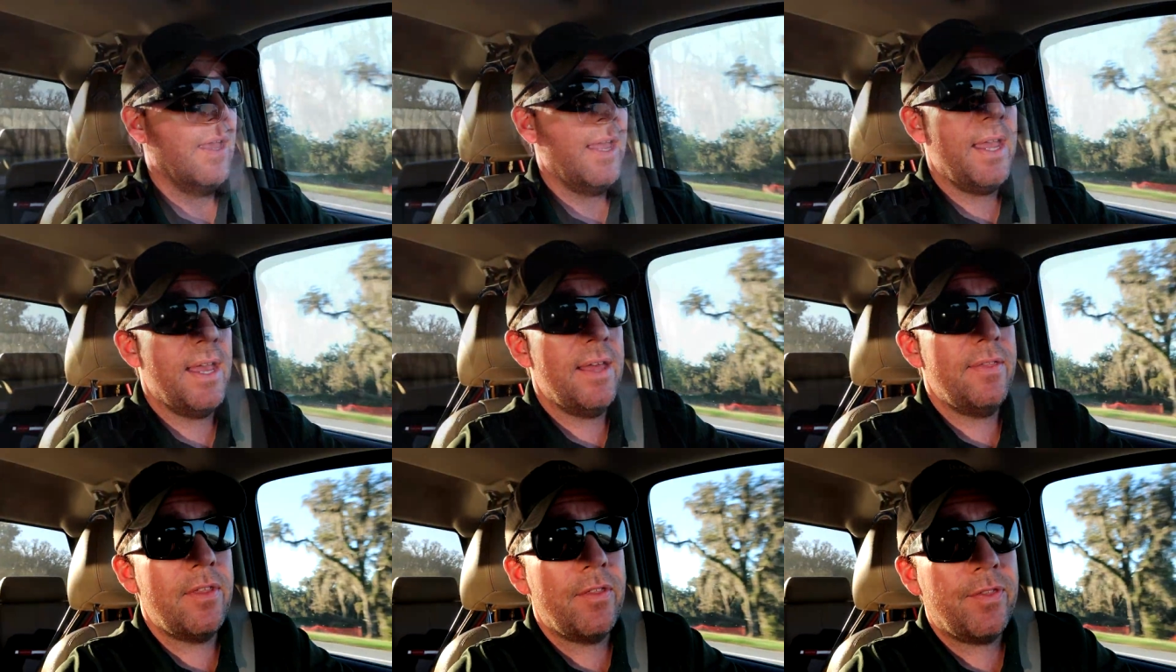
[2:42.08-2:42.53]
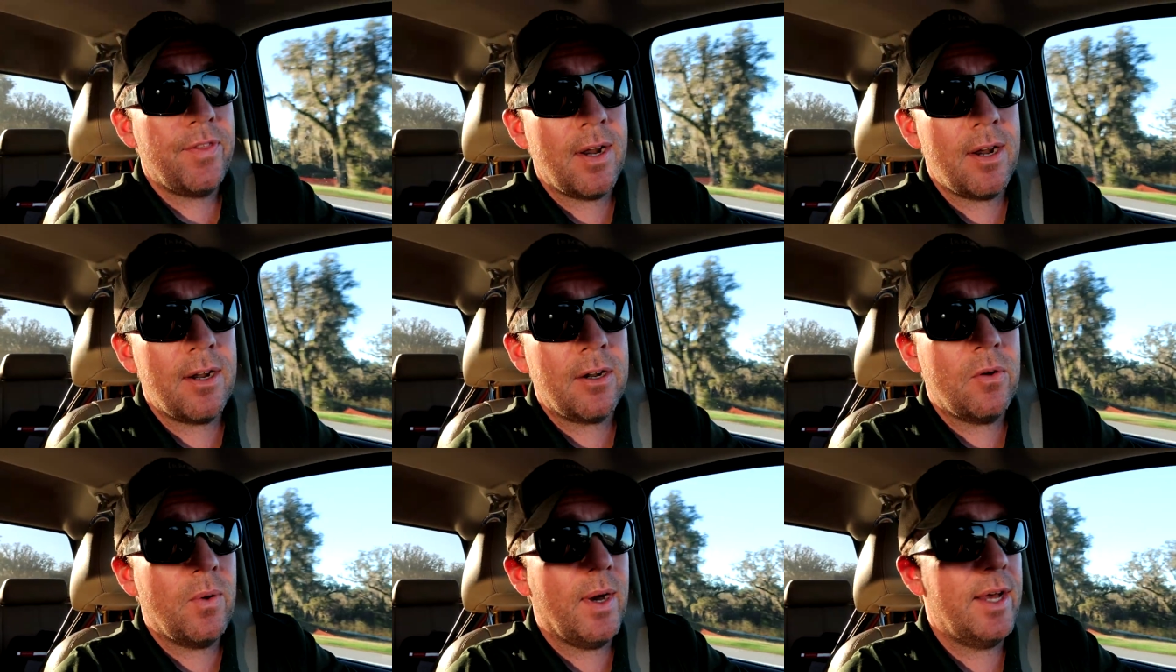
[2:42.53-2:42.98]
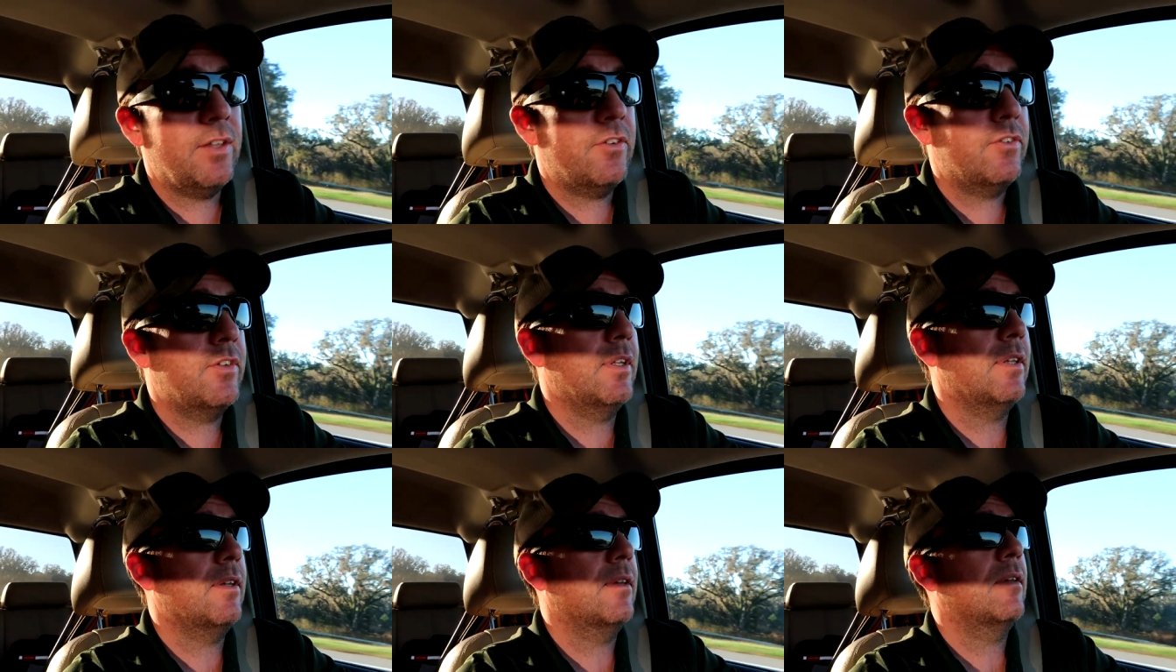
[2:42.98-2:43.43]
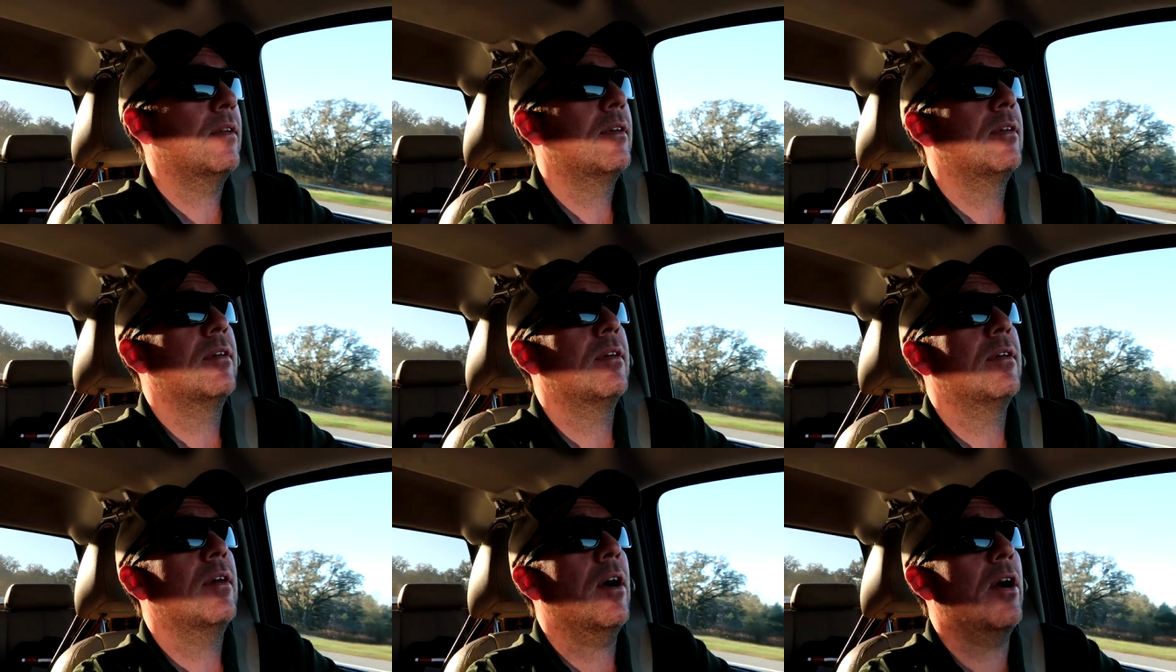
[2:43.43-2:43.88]
And the third question,
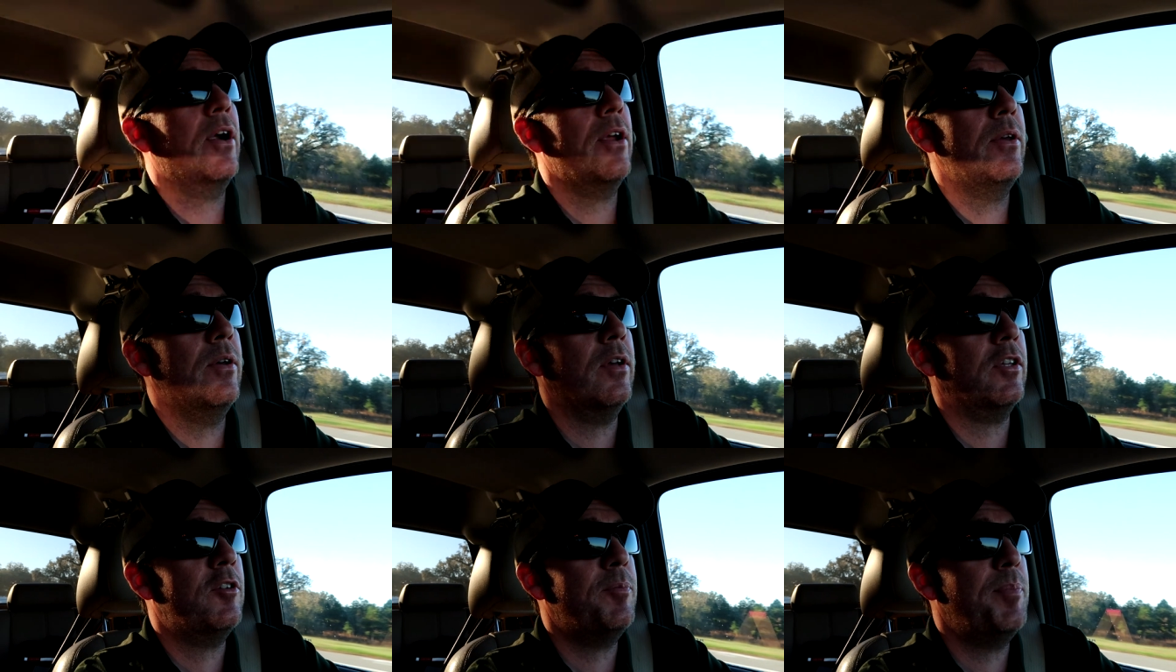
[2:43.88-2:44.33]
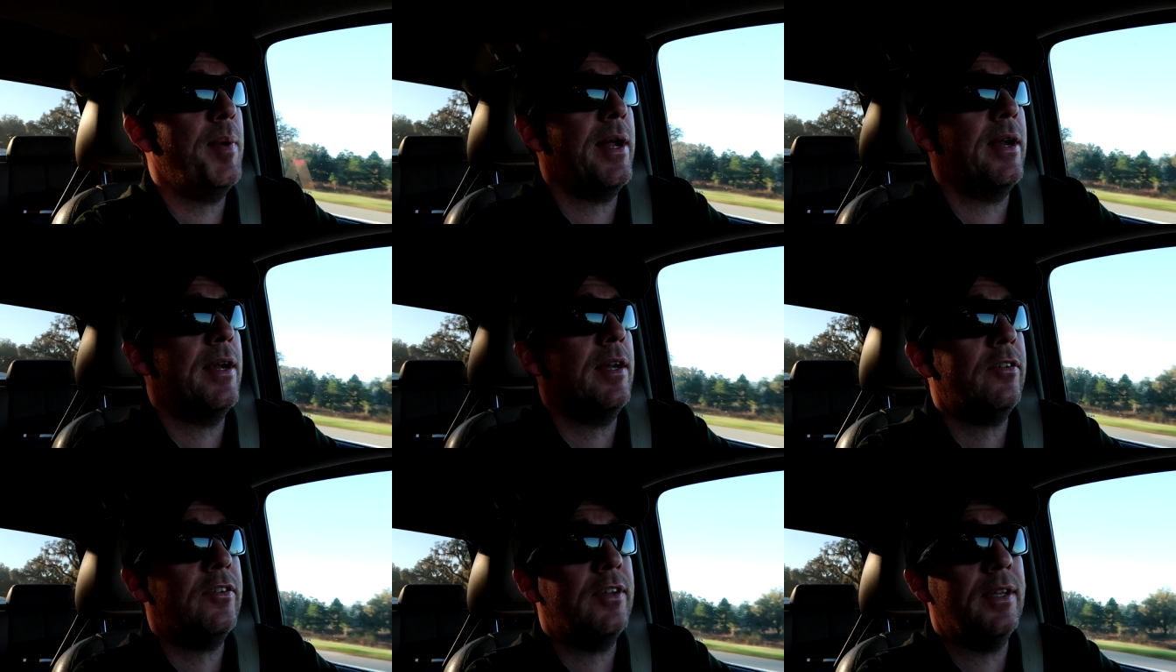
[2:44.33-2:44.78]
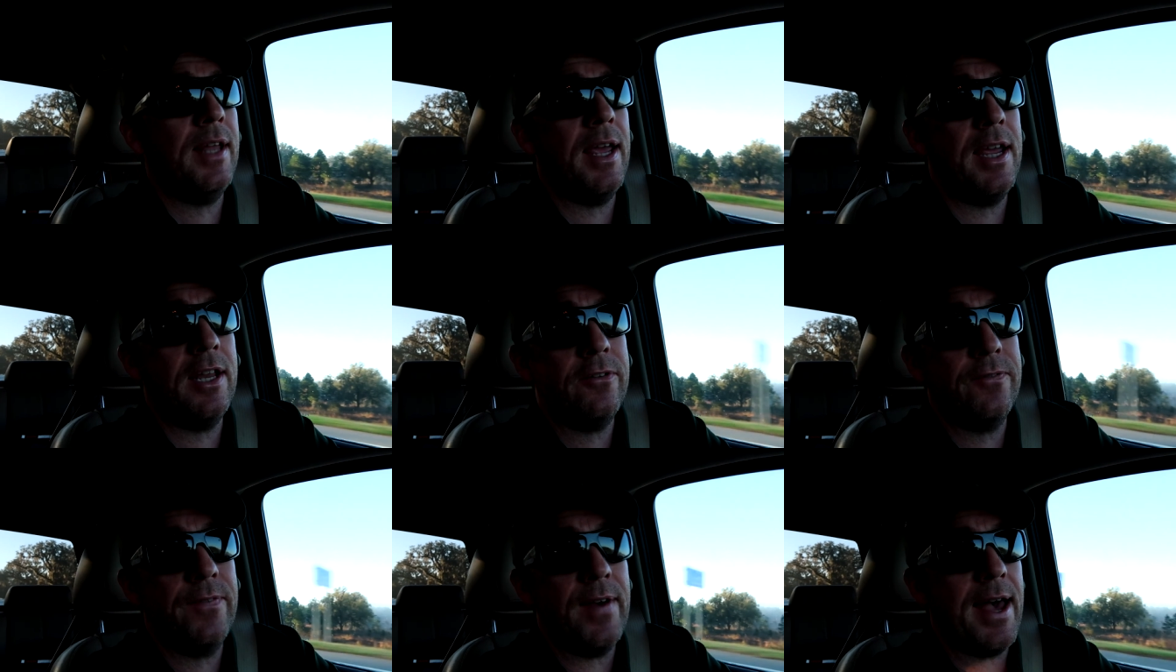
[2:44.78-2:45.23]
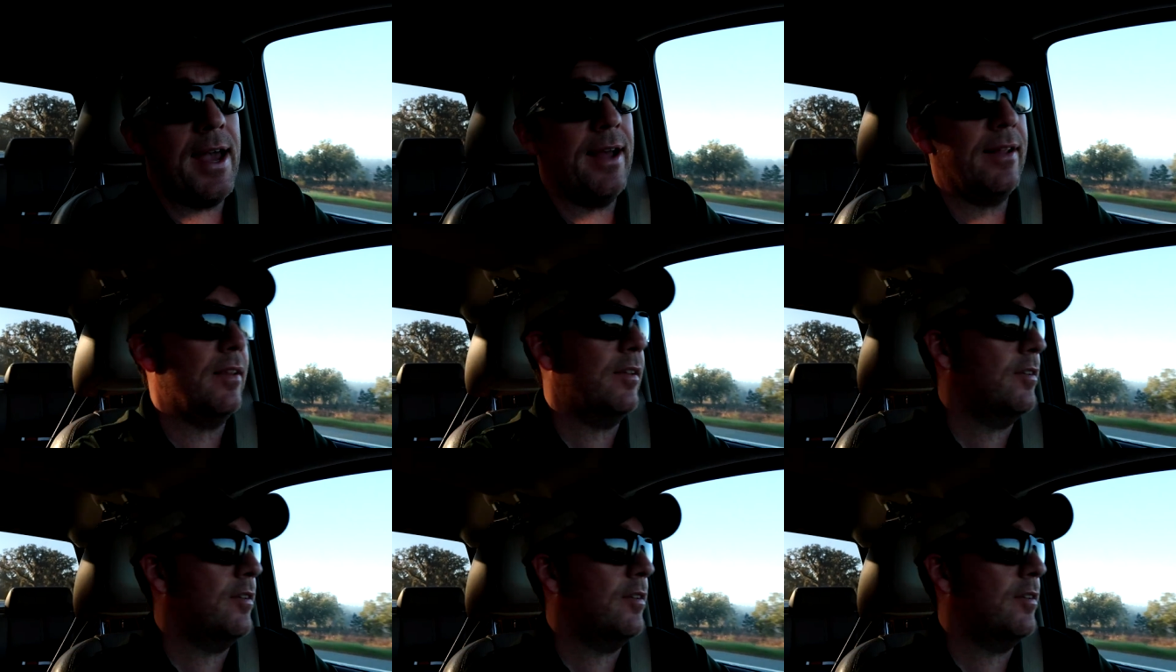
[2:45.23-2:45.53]
are you experienced in HVAC?